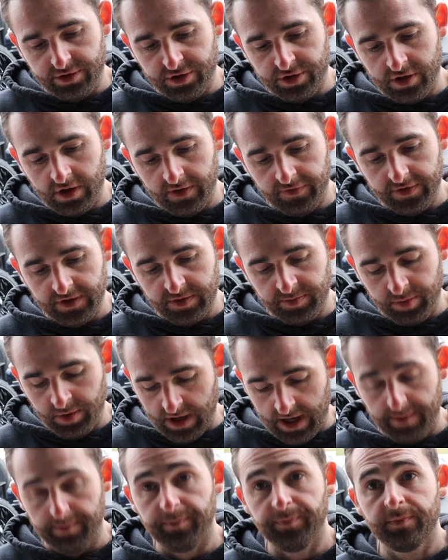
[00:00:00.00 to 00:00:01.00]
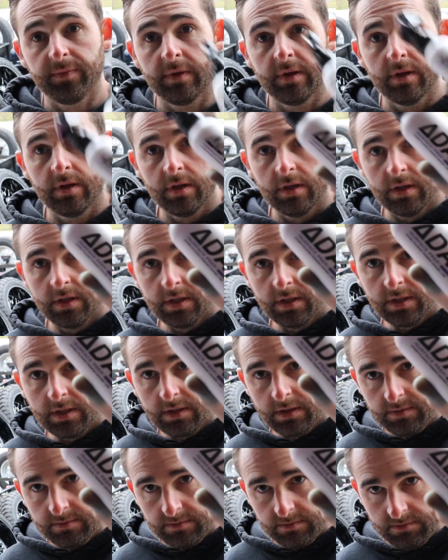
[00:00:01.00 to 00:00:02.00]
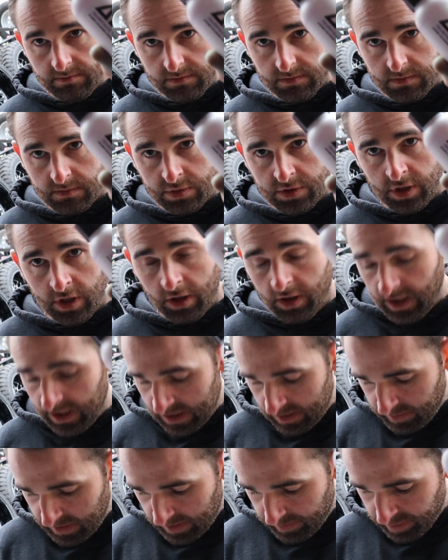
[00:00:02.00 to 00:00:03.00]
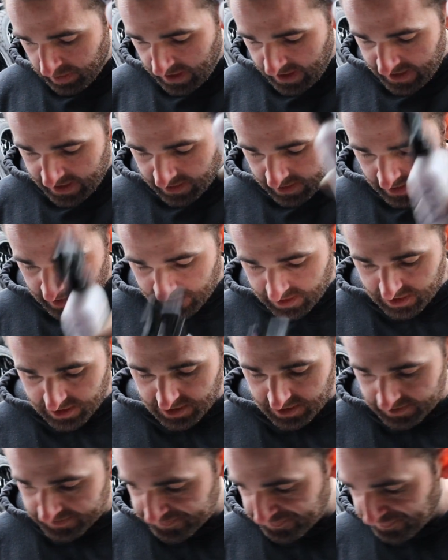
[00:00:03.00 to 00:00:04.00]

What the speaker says: surface prep. So I'm going to be applying this